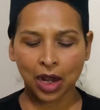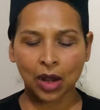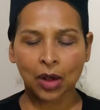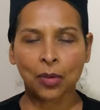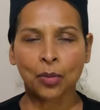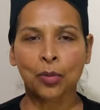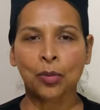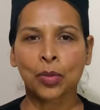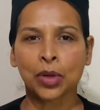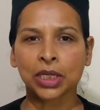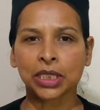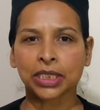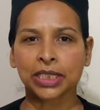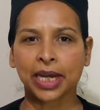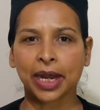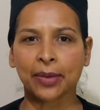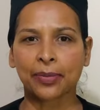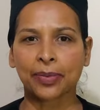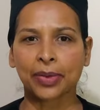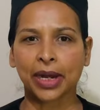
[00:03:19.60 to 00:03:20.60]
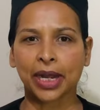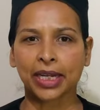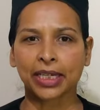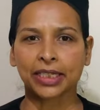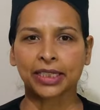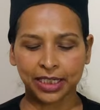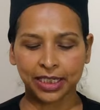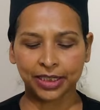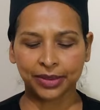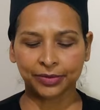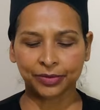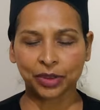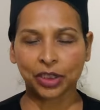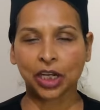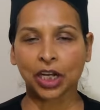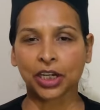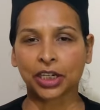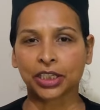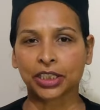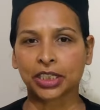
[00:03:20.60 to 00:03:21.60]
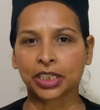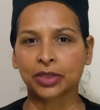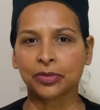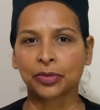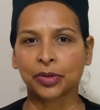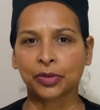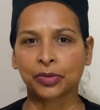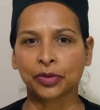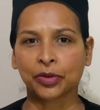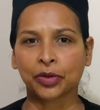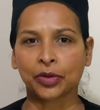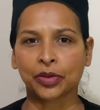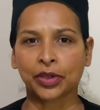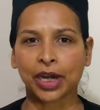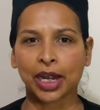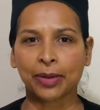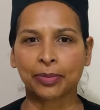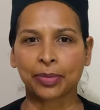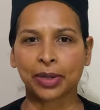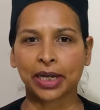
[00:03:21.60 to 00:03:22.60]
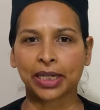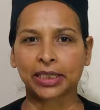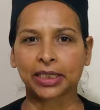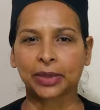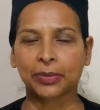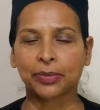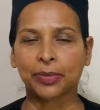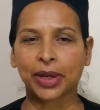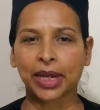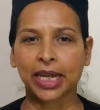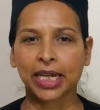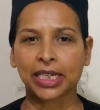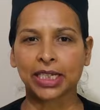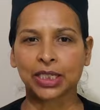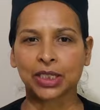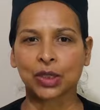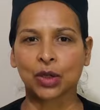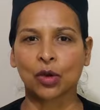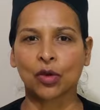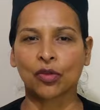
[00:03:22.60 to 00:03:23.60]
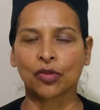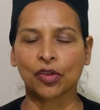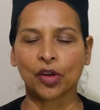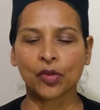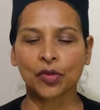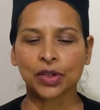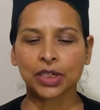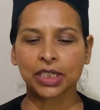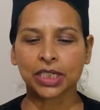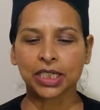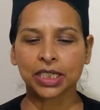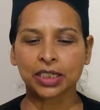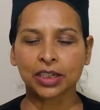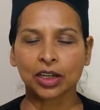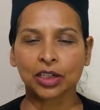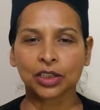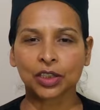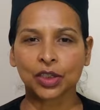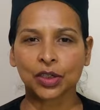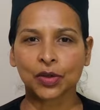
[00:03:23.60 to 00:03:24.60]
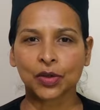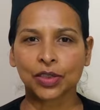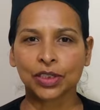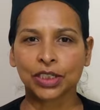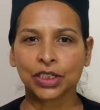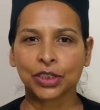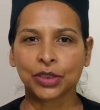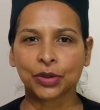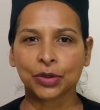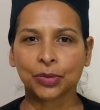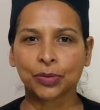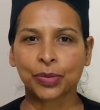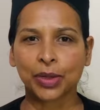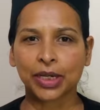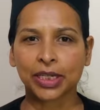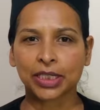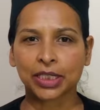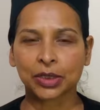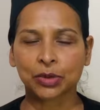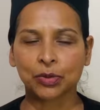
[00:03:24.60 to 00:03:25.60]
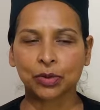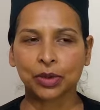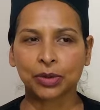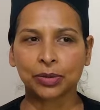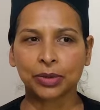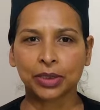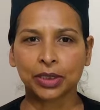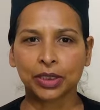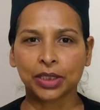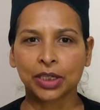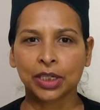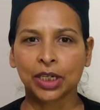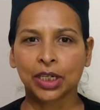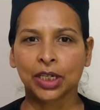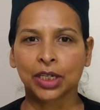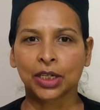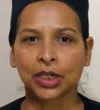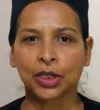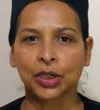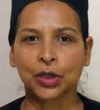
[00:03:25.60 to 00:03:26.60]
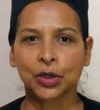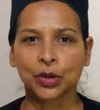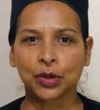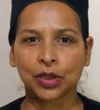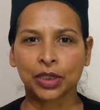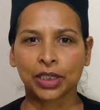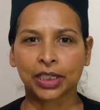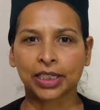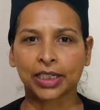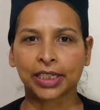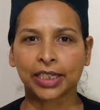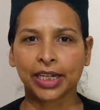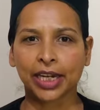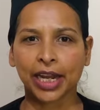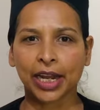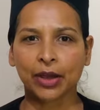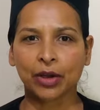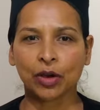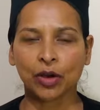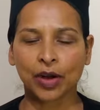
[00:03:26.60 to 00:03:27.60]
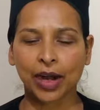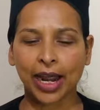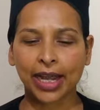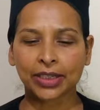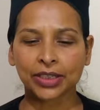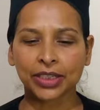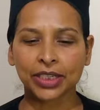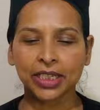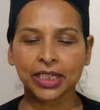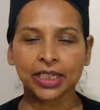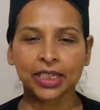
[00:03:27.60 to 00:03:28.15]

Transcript: must apply the corrector before apply the base or foundation. Otherwise your base will look gray or ashy.